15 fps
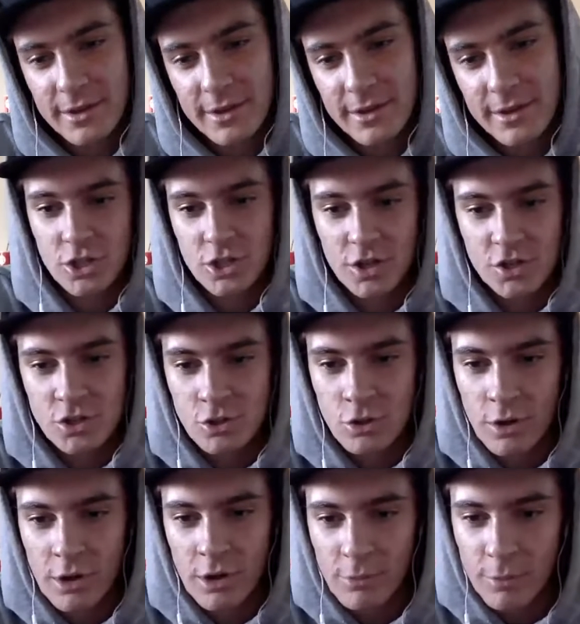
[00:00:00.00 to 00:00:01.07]
Dashawn
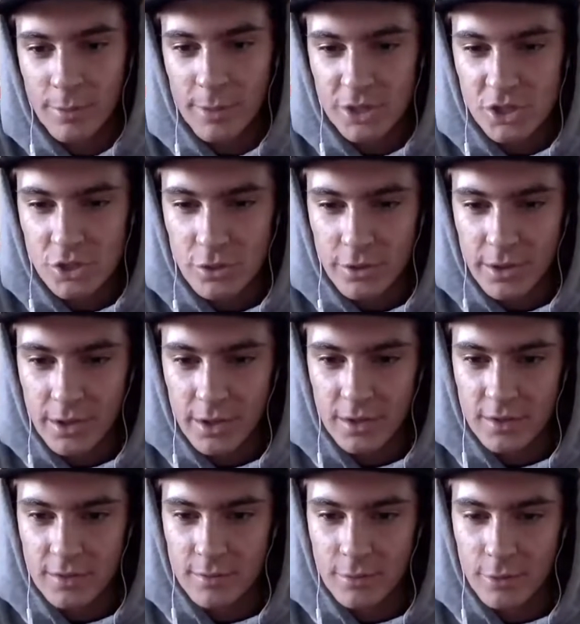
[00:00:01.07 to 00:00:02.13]
Jordan will be joining
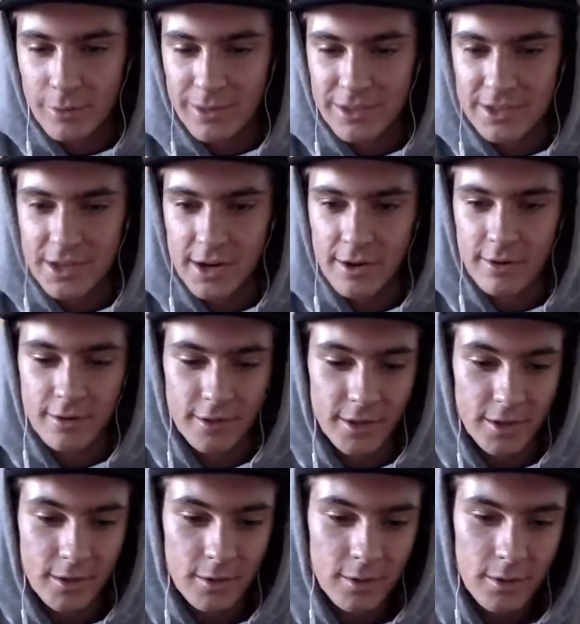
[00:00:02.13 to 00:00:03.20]
us
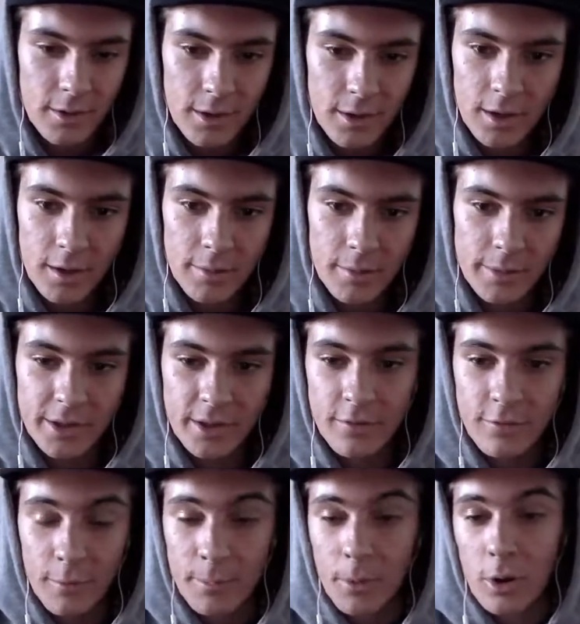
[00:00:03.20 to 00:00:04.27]
momentarily,
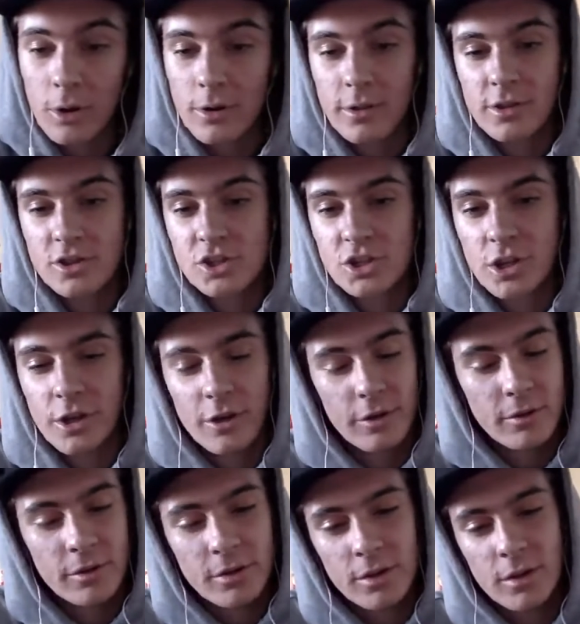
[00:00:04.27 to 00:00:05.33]
at least for part of the
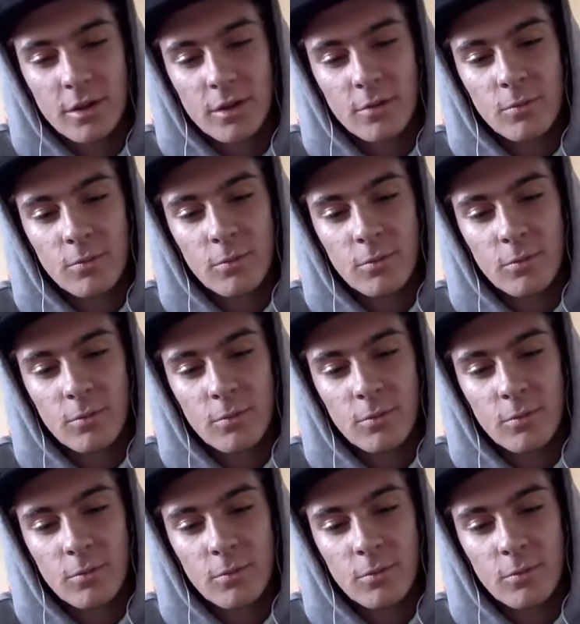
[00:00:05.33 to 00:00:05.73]
show,